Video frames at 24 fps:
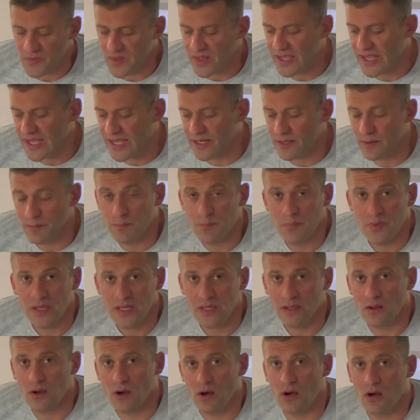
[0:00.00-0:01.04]
and a
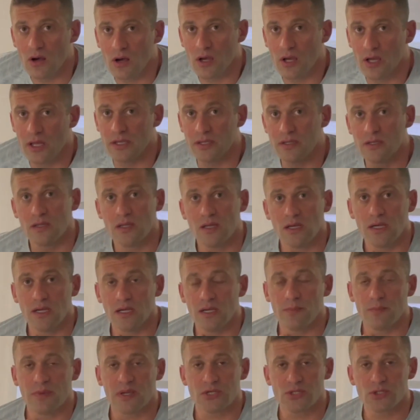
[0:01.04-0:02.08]
bit on
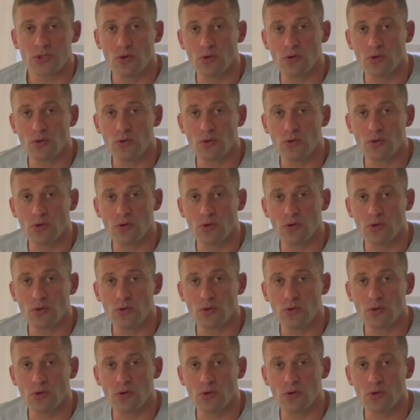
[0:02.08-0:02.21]
my